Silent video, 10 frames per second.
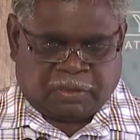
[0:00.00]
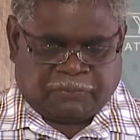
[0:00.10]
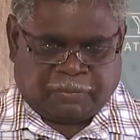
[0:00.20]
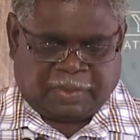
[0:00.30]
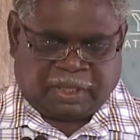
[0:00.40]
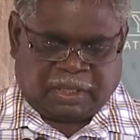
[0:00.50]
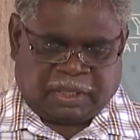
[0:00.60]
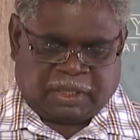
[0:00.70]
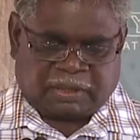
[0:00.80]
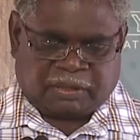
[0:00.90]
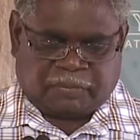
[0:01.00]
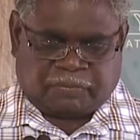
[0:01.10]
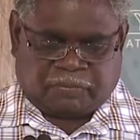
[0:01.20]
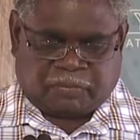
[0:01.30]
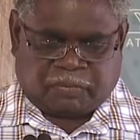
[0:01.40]
For many years,
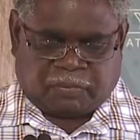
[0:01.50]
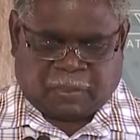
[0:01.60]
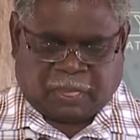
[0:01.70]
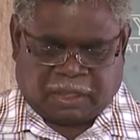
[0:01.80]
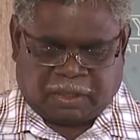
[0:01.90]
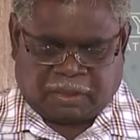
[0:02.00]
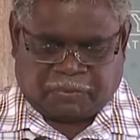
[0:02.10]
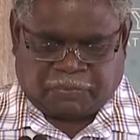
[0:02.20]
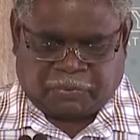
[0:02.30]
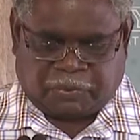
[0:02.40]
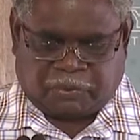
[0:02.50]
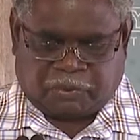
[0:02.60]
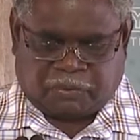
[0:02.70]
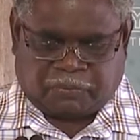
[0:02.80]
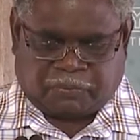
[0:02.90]
for a
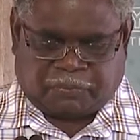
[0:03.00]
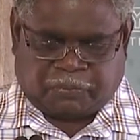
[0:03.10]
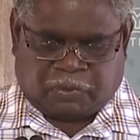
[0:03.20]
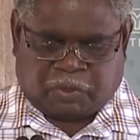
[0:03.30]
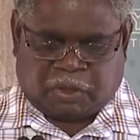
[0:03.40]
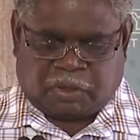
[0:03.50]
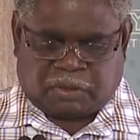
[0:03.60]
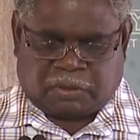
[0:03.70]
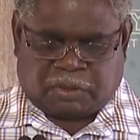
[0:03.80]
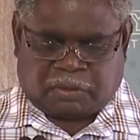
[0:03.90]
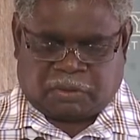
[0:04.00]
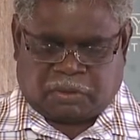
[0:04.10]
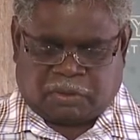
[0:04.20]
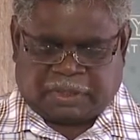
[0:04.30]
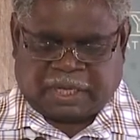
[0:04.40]

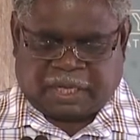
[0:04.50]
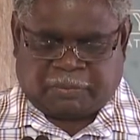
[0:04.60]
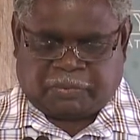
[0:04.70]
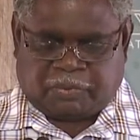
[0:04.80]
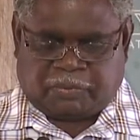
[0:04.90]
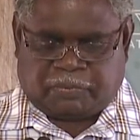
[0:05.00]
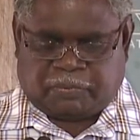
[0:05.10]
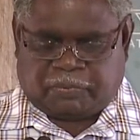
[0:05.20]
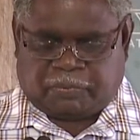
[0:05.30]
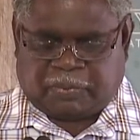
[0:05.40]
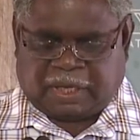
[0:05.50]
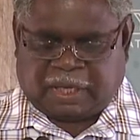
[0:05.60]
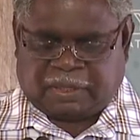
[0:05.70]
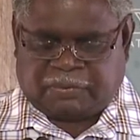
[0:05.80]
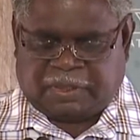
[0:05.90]
long time, we
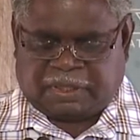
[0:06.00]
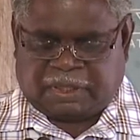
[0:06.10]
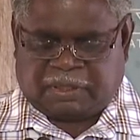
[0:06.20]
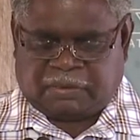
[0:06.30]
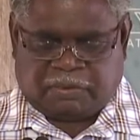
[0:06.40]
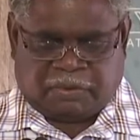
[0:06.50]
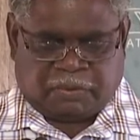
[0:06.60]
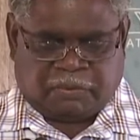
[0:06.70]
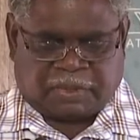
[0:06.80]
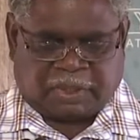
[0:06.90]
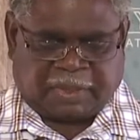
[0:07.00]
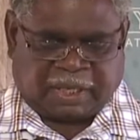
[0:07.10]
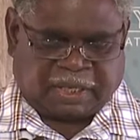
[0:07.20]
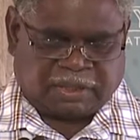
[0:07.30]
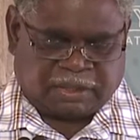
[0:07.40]
had treaty with the
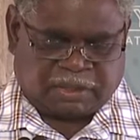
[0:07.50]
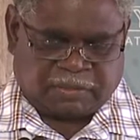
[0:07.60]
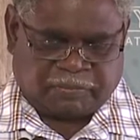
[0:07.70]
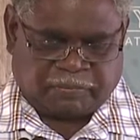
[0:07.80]
Makassans.